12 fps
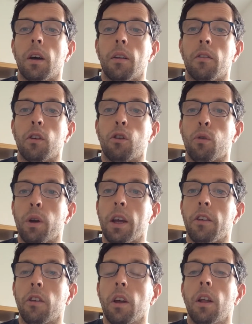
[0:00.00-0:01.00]

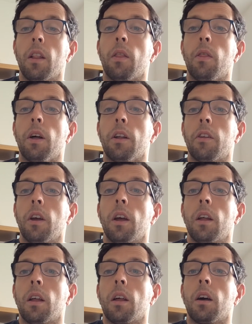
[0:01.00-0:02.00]
decrees that
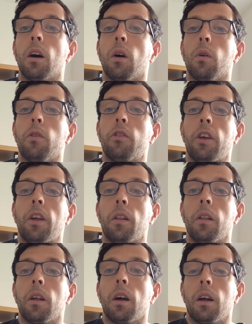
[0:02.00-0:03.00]

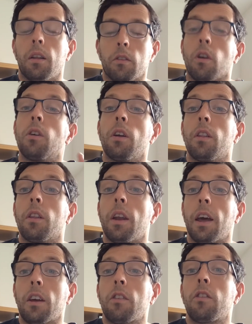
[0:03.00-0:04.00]
until the
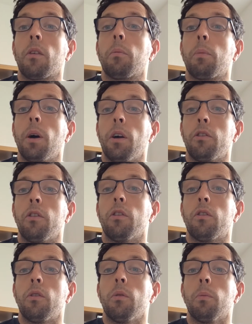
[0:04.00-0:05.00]
next person
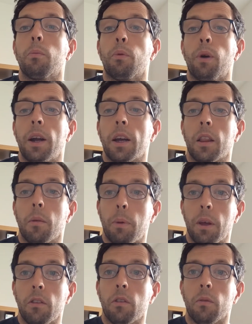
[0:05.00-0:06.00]
to break the
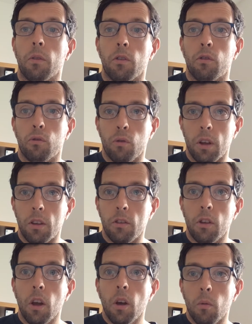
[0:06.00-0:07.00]
peace of the
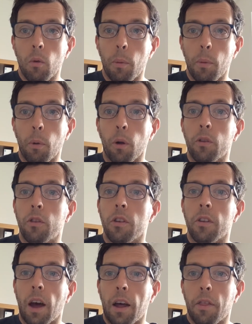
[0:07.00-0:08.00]
streets will be put to
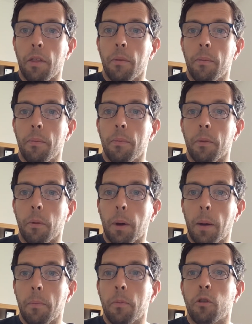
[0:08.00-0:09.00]
death.
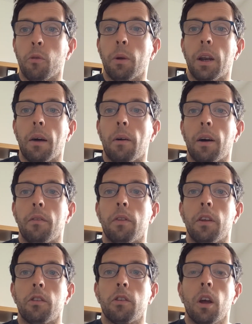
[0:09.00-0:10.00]
Okay, so we now have
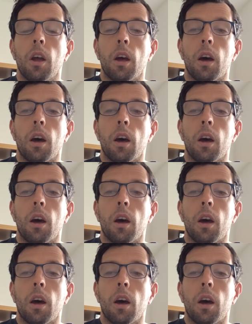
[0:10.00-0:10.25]
this